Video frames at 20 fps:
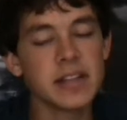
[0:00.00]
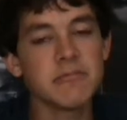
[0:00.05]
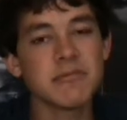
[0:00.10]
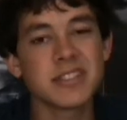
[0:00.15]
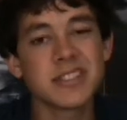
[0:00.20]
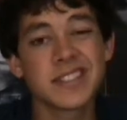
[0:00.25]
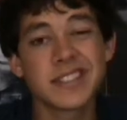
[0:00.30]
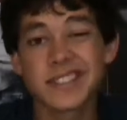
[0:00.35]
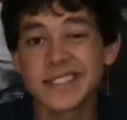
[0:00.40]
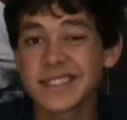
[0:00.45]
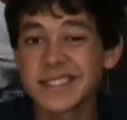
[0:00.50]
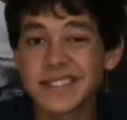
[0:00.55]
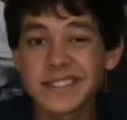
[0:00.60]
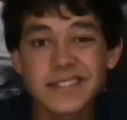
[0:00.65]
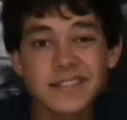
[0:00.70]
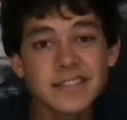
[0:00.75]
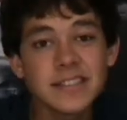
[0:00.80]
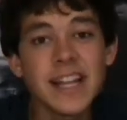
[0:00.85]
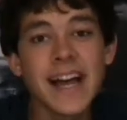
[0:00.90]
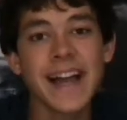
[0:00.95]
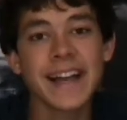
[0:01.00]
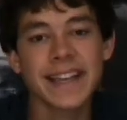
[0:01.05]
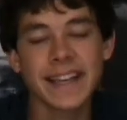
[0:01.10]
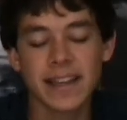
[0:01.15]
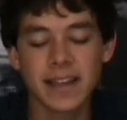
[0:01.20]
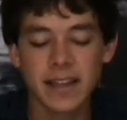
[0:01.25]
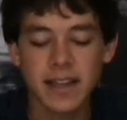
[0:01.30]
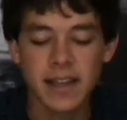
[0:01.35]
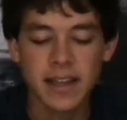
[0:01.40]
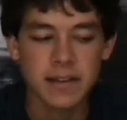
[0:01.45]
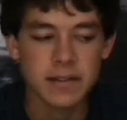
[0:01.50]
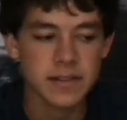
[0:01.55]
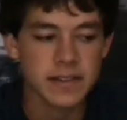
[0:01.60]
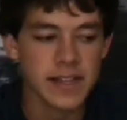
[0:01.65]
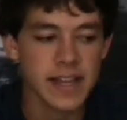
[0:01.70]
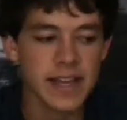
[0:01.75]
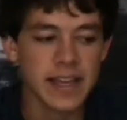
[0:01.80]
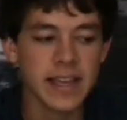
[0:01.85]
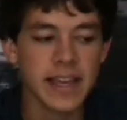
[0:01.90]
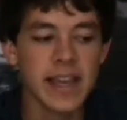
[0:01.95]
was lacking.
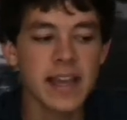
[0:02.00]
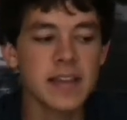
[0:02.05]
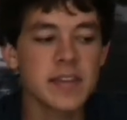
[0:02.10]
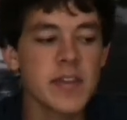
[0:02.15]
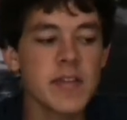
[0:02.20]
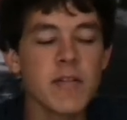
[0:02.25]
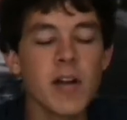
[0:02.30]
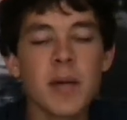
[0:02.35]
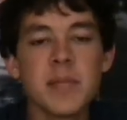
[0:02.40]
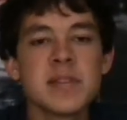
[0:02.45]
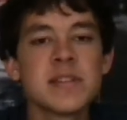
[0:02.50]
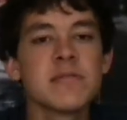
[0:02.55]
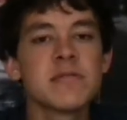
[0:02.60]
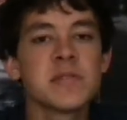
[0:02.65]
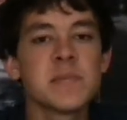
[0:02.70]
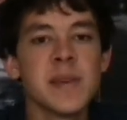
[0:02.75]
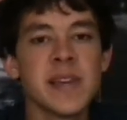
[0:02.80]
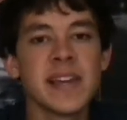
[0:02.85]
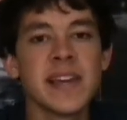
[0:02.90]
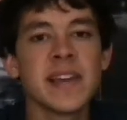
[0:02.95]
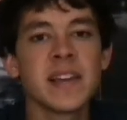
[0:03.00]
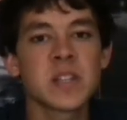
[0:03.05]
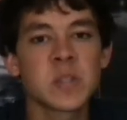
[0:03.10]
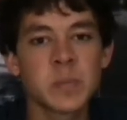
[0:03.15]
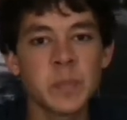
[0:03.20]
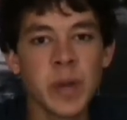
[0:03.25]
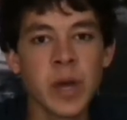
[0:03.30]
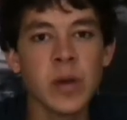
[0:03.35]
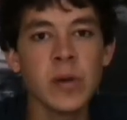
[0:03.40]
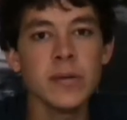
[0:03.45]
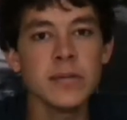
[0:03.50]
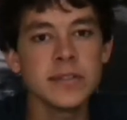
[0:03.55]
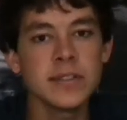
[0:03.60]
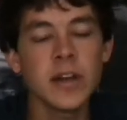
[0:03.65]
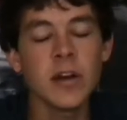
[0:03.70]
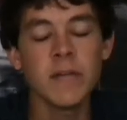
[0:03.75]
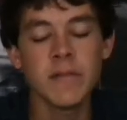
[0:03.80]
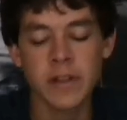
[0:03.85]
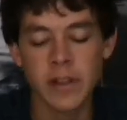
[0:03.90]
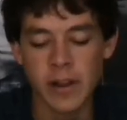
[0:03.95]
Anthony Robinson was being exposed
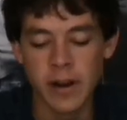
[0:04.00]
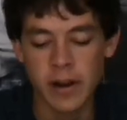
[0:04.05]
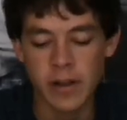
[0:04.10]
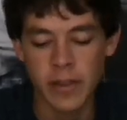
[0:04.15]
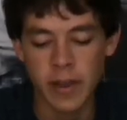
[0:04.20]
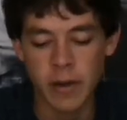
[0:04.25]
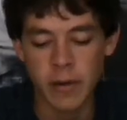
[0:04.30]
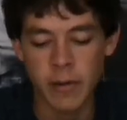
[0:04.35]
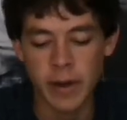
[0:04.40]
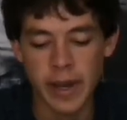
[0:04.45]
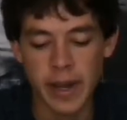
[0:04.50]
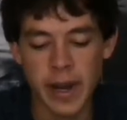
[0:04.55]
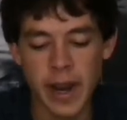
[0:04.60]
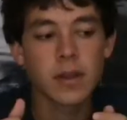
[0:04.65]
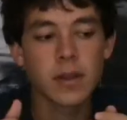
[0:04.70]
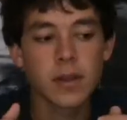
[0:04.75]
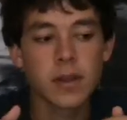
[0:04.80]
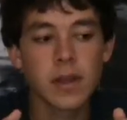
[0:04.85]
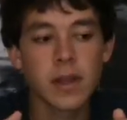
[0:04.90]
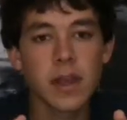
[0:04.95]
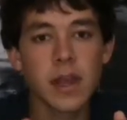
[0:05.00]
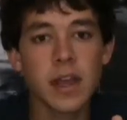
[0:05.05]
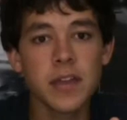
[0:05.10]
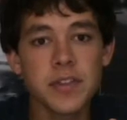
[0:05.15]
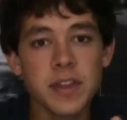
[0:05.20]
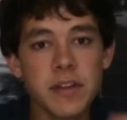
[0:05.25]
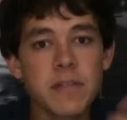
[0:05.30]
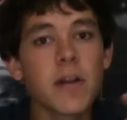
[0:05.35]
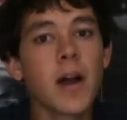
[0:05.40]
over there in that wing. And